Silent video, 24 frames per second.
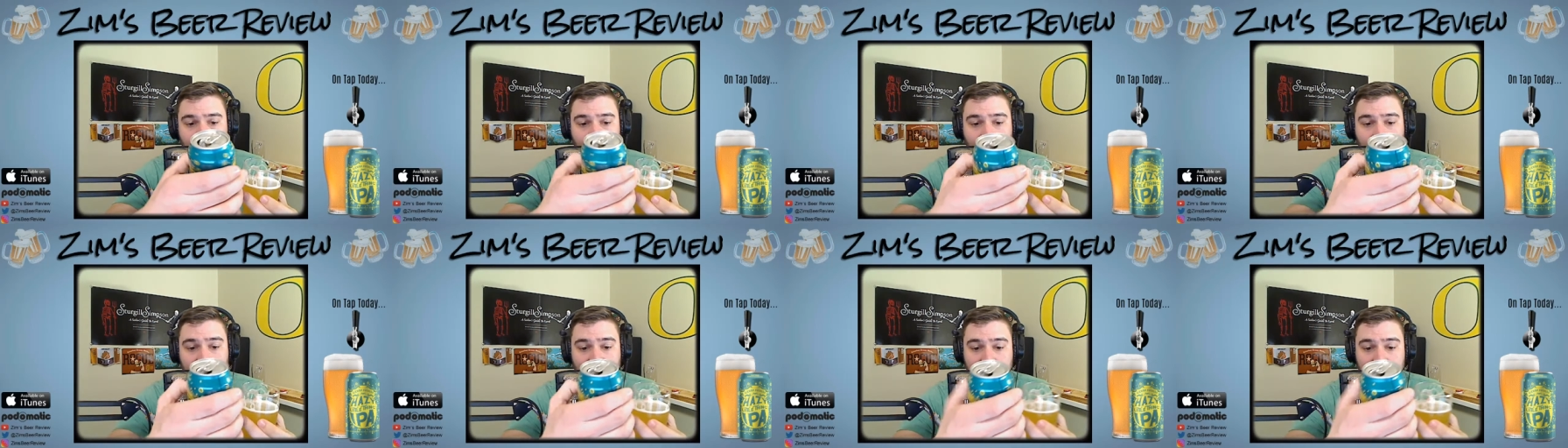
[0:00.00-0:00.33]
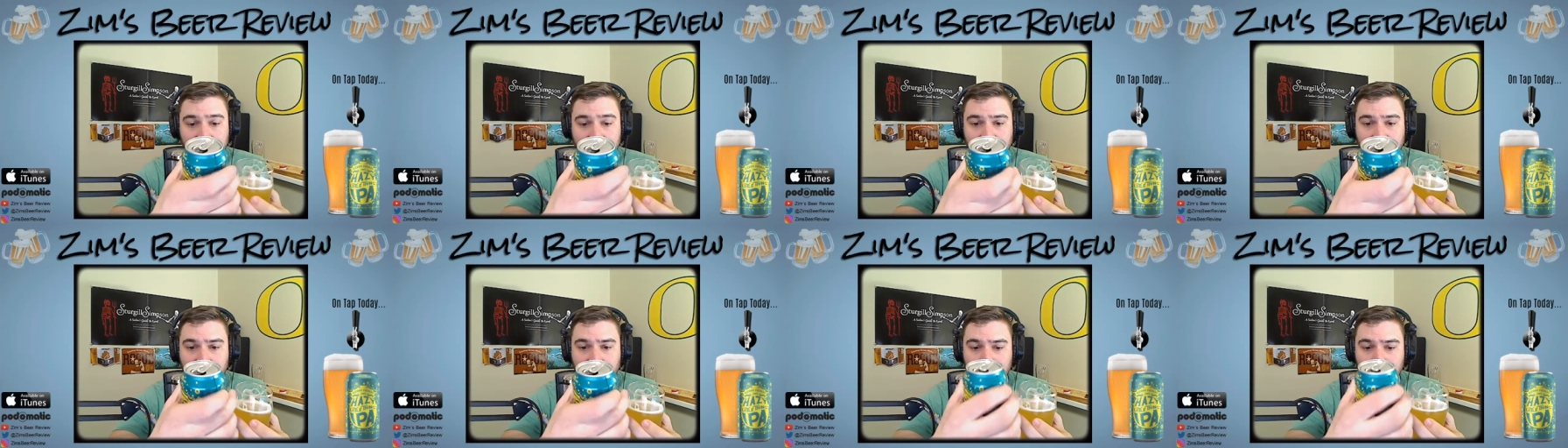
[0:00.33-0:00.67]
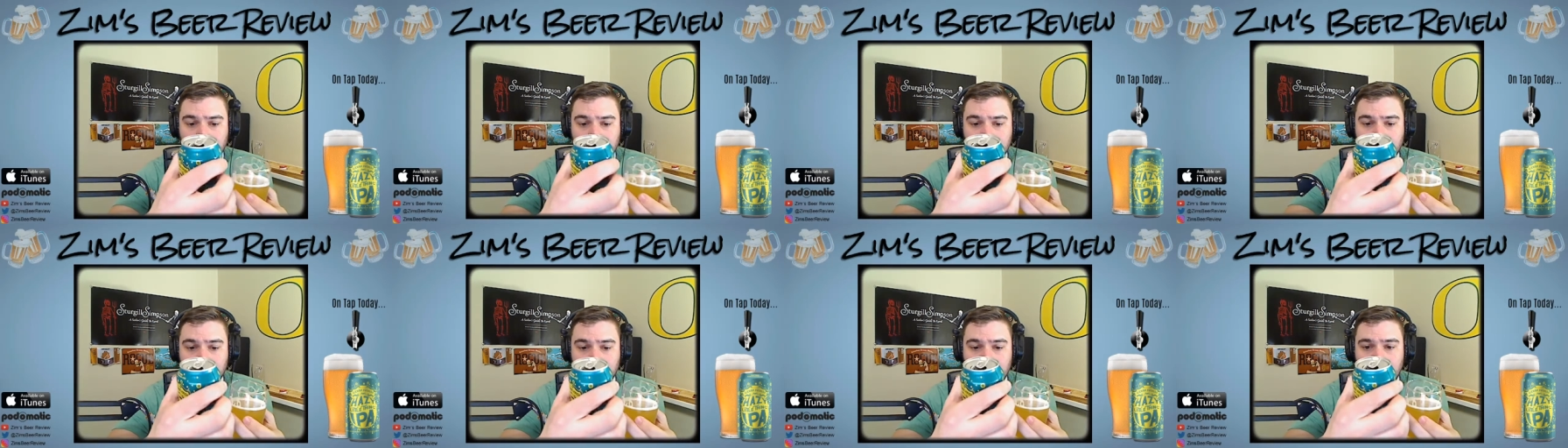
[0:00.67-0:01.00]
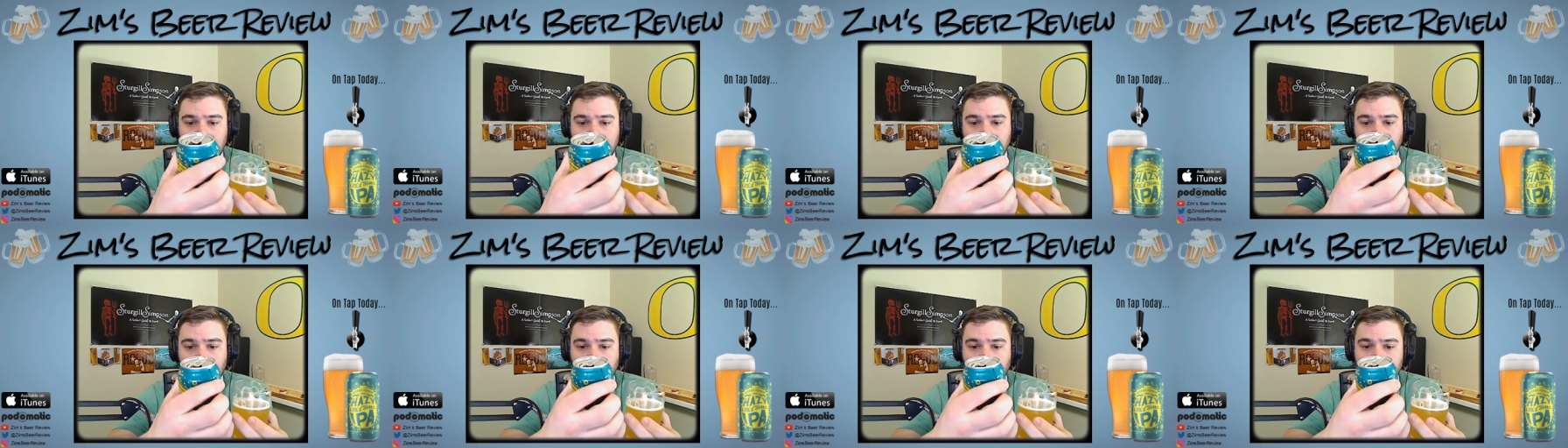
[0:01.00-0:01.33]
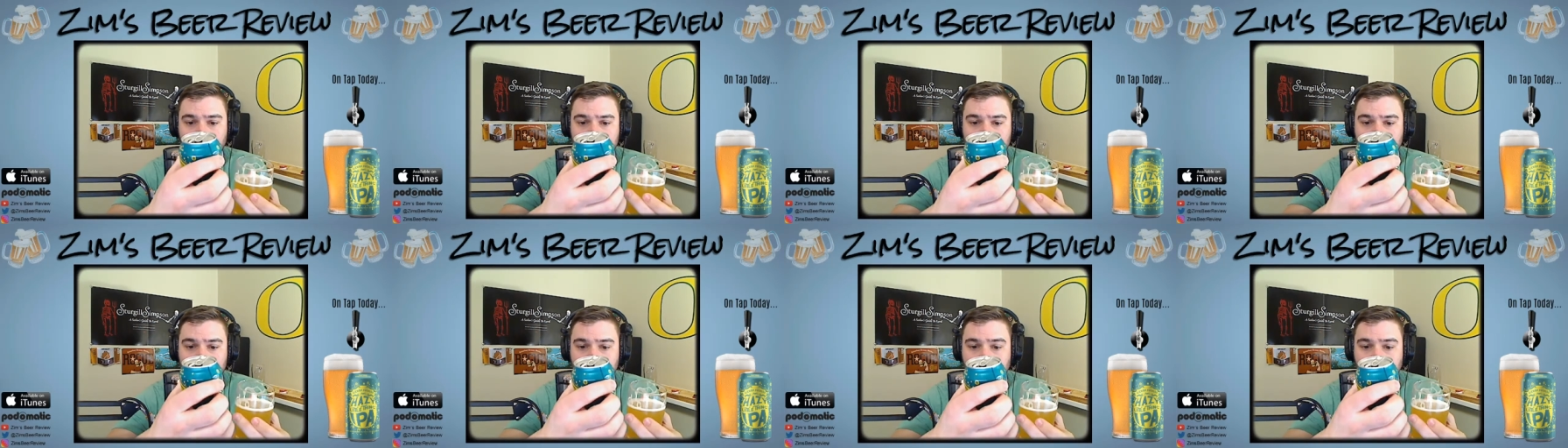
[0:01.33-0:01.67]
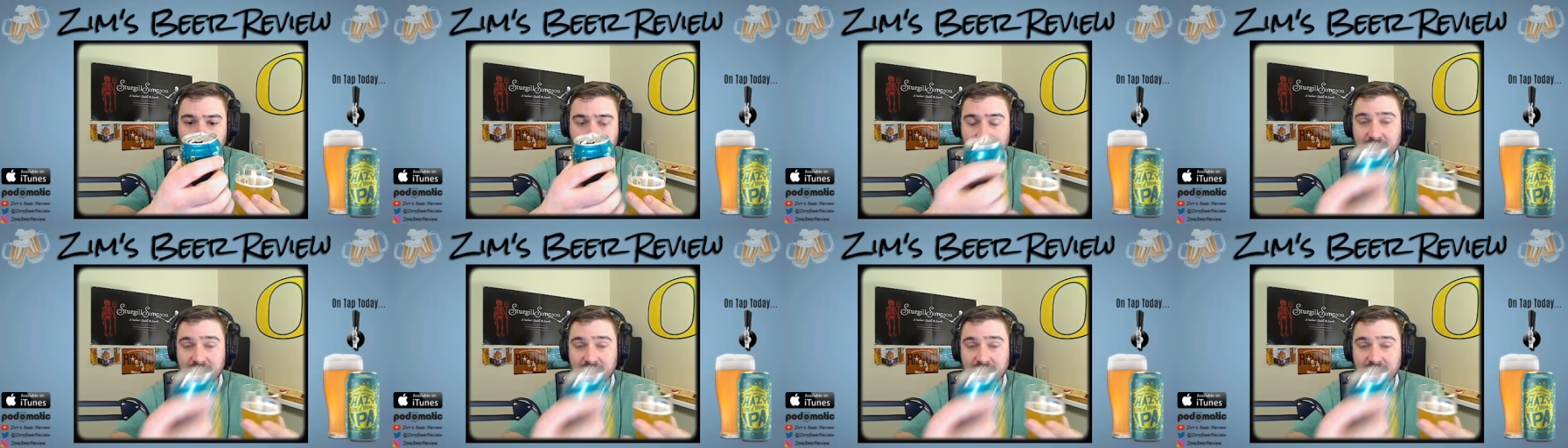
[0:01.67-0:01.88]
I lost it.